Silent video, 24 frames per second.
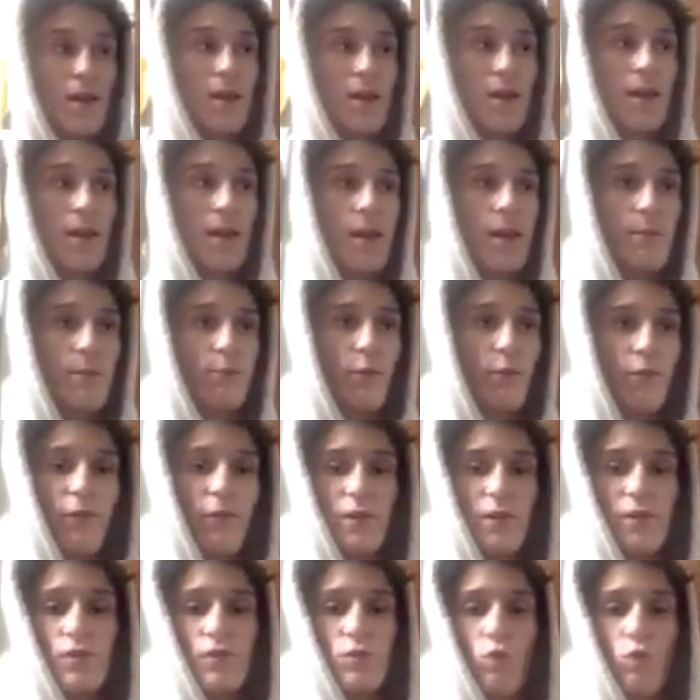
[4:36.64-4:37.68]
it
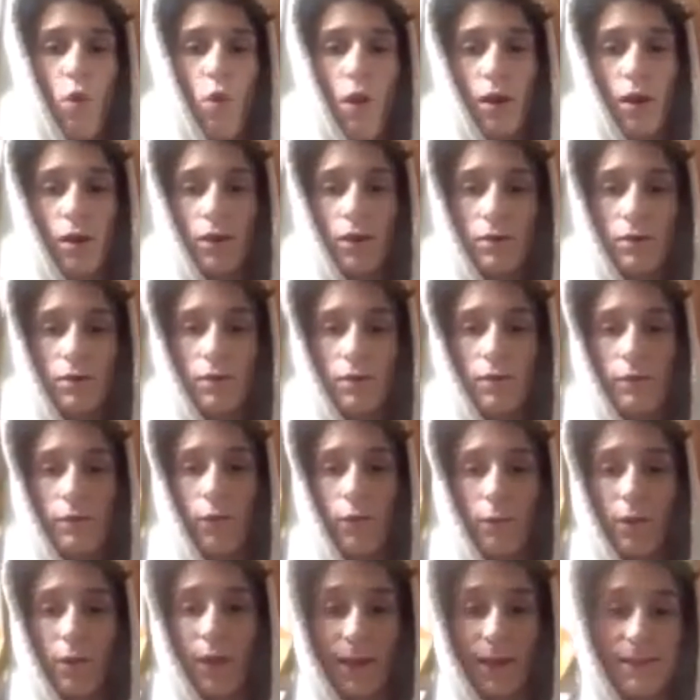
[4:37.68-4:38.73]
prevents water
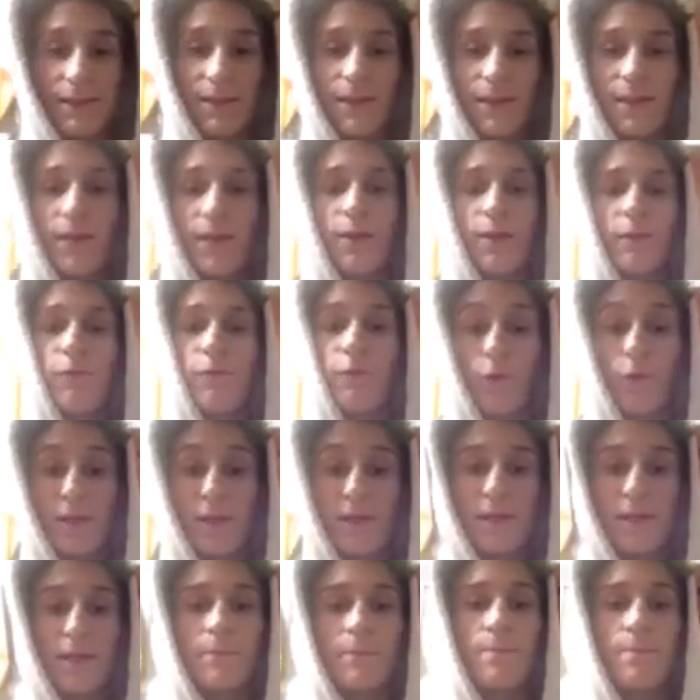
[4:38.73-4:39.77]
from collecting in there and
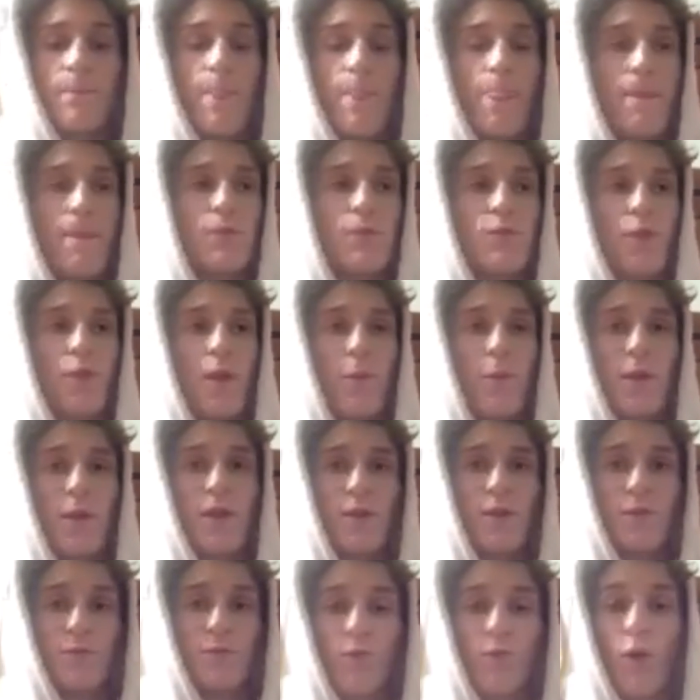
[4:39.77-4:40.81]
freezing, so that way
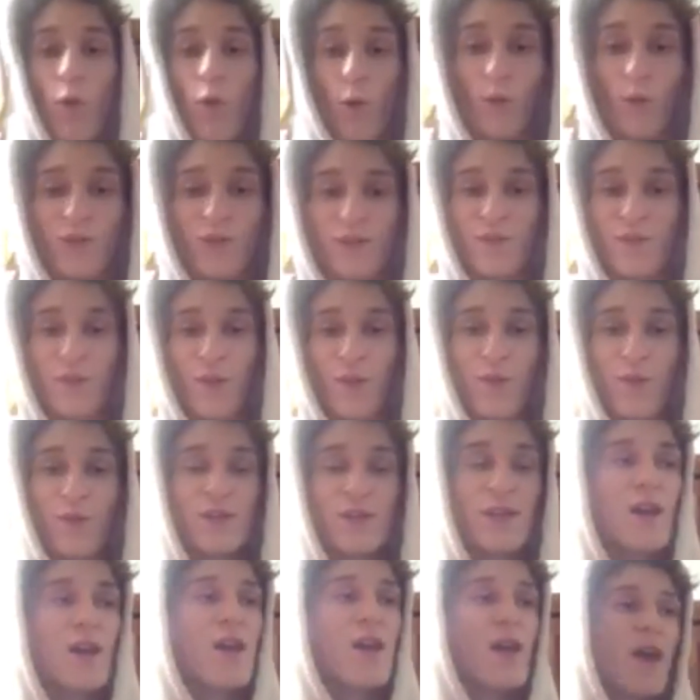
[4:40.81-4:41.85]
your hole doesn't close,